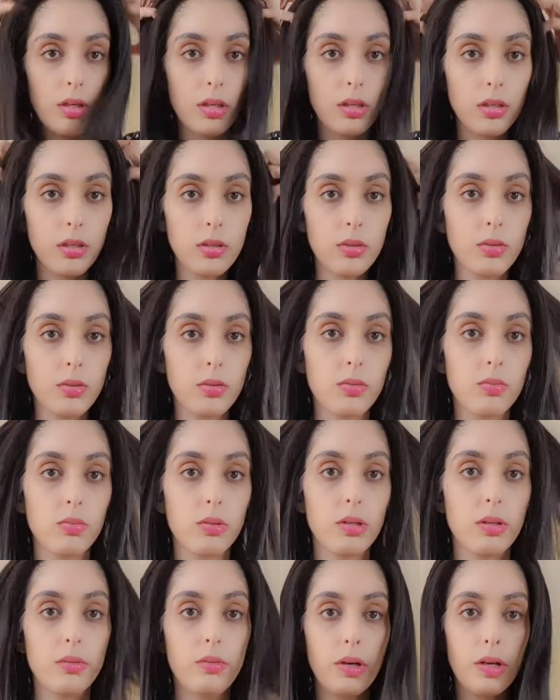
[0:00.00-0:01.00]
it looks
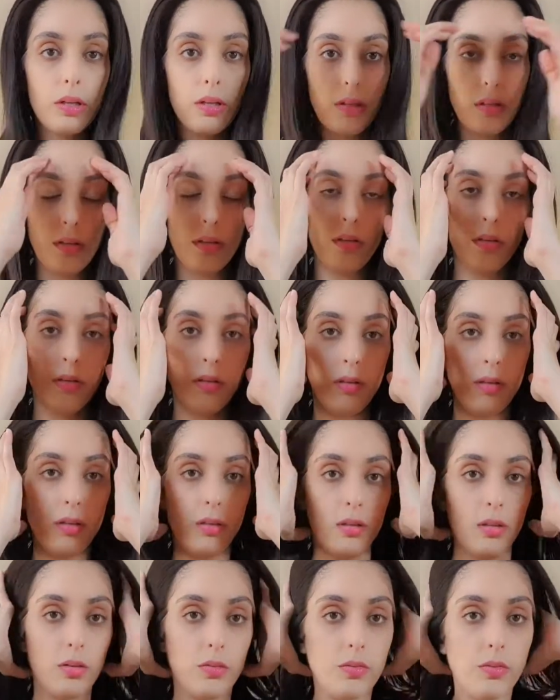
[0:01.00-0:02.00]
really great.
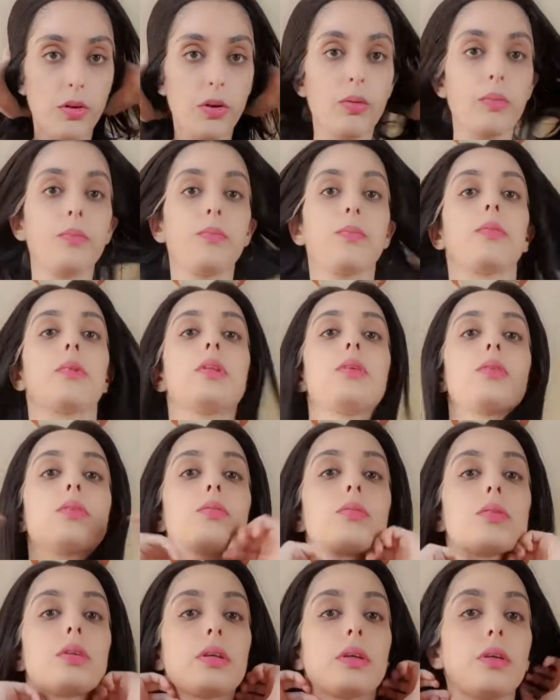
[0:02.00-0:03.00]
So far, it looks
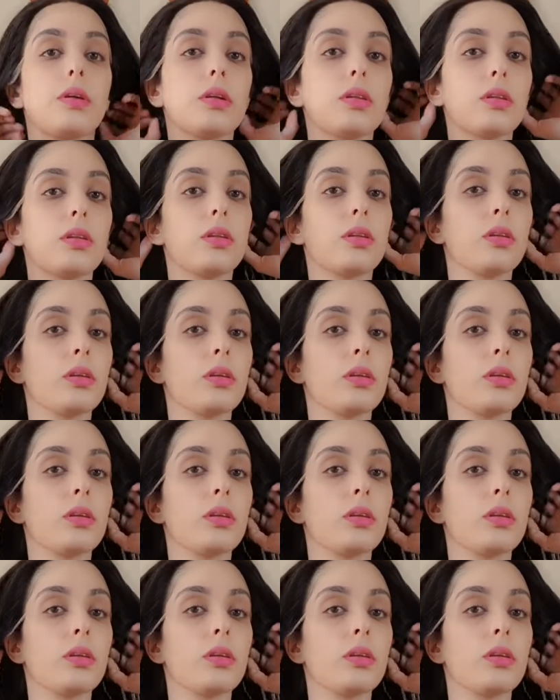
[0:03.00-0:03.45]
really great.